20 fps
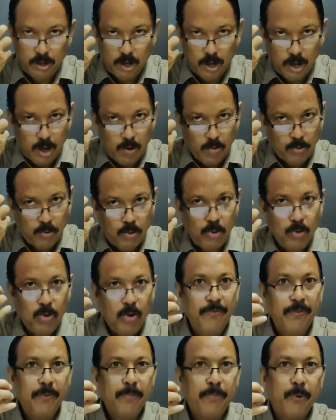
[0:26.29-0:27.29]
outlook
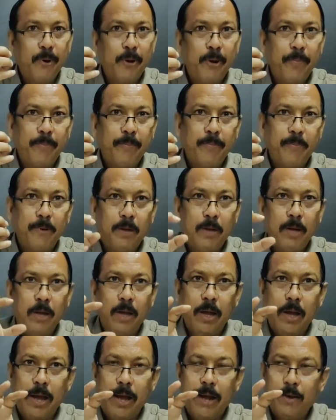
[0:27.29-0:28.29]
of the poem
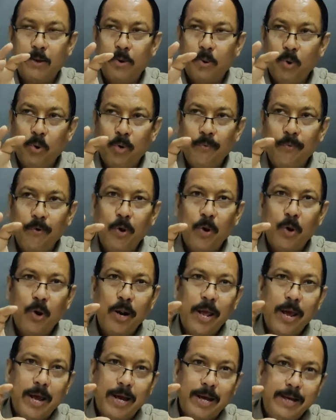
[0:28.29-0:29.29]
and overall
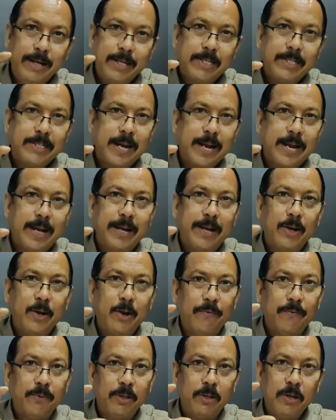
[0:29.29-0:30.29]
understanding
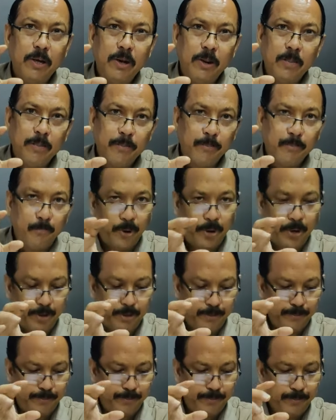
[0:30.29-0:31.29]
of the poem
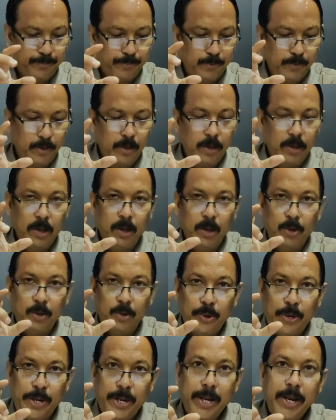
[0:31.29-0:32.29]

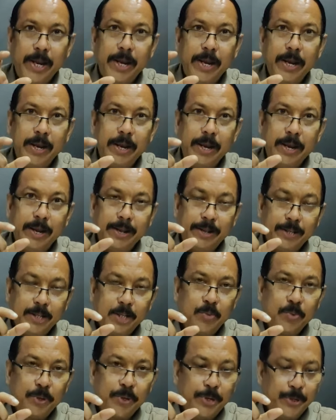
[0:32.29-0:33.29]
today in this
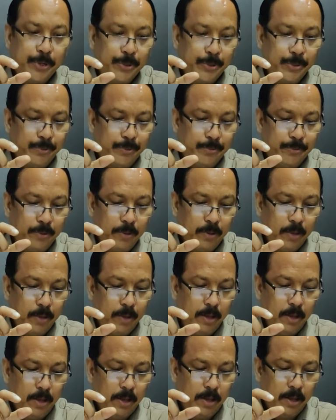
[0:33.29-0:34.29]
video
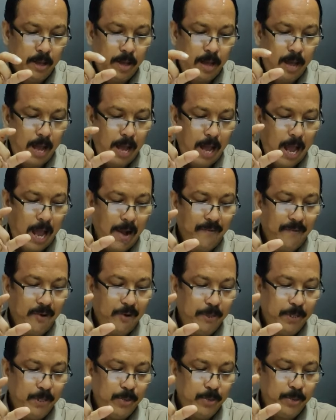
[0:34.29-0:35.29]
I will
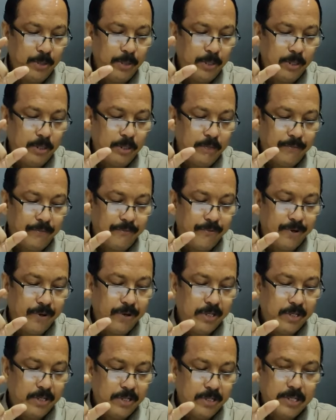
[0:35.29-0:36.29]
be doing the
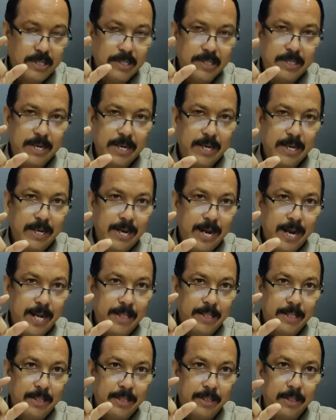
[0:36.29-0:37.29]
first the second
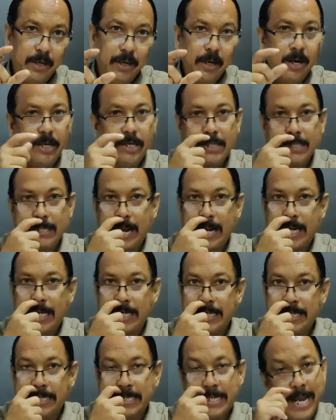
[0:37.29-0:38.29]
and the third
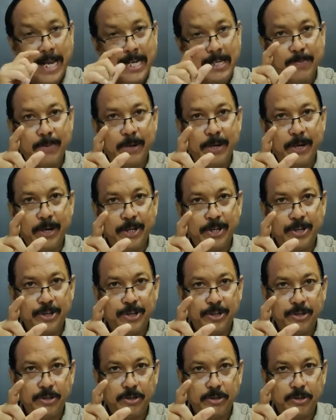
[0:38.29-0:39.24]
stanzas explanation